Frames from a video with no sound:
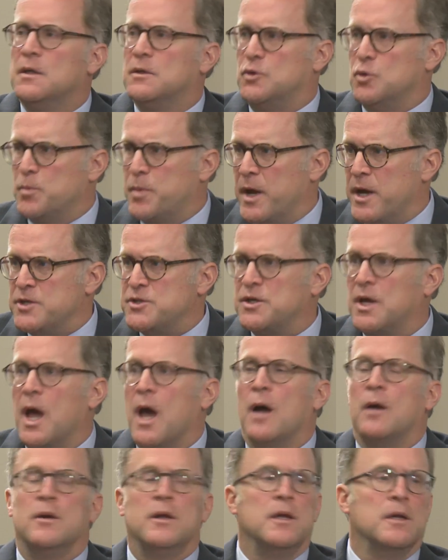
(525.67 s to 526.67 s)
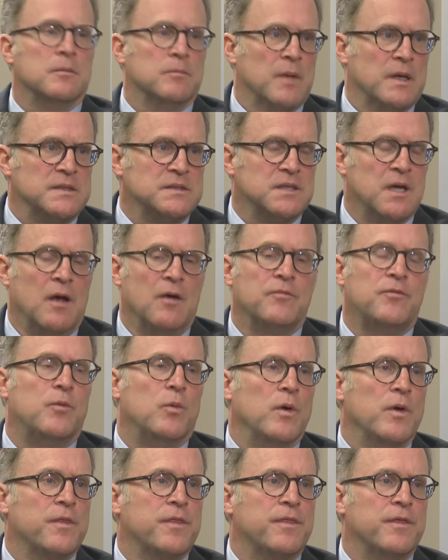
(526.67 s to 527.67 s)
DuPage County and myself
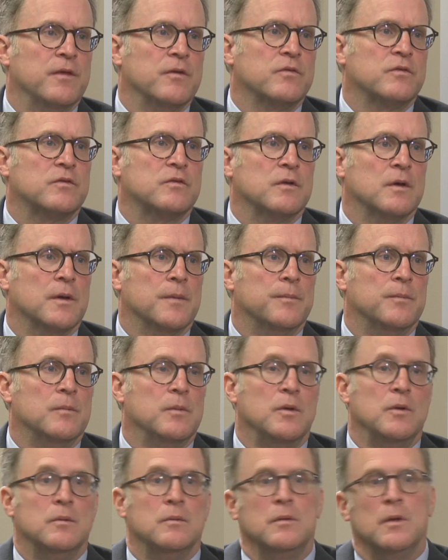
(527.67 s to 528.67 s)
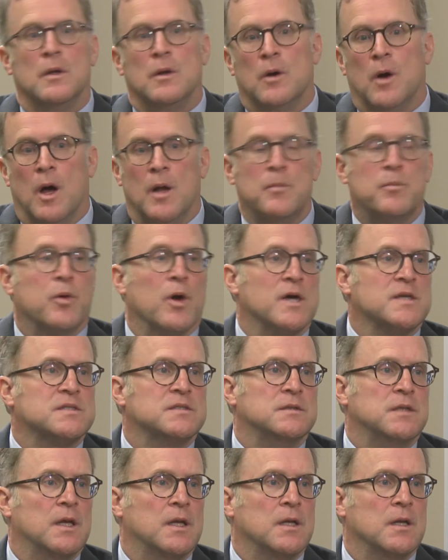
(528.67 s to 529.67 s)
with this
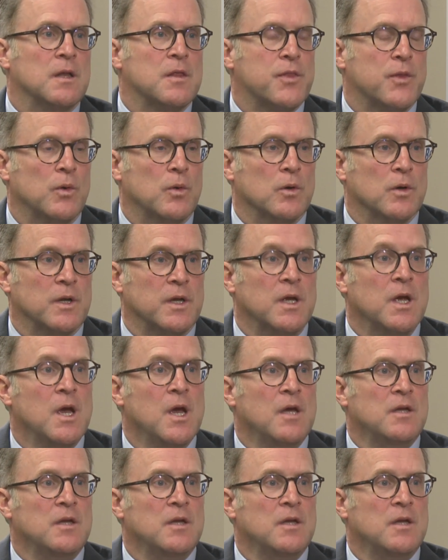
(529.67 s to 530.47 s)
unprecedented authority